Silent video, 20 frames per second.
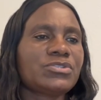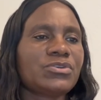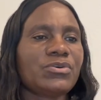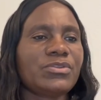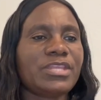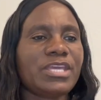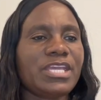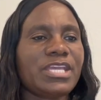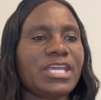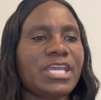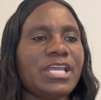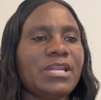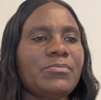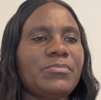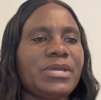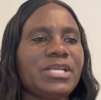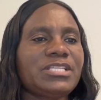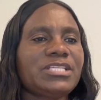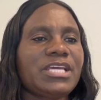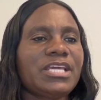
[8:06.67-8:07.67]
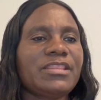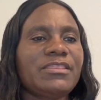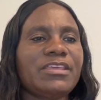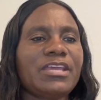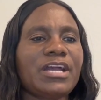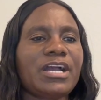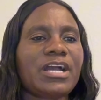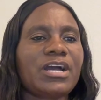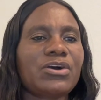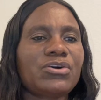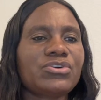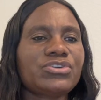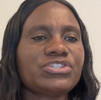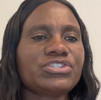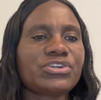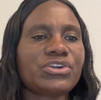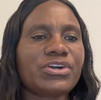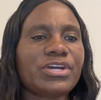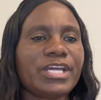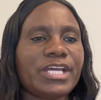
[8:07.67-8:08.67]
so they can maintain their
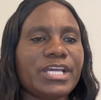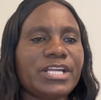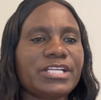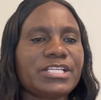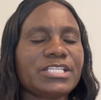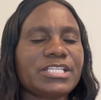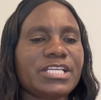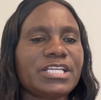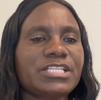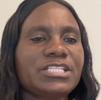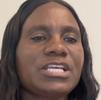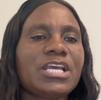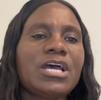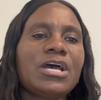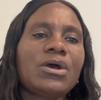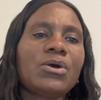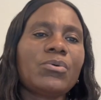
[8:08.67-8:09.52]
cultural heritage